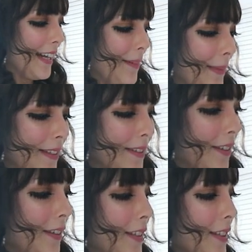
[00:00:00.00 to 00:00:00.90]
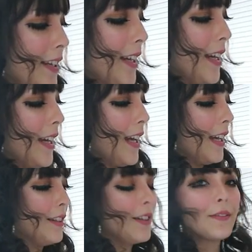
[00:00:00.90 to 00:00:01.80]
Um, it's got
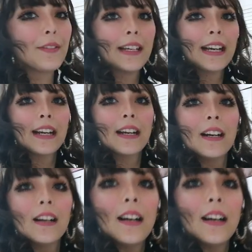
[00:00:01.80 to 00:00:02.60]
a lovely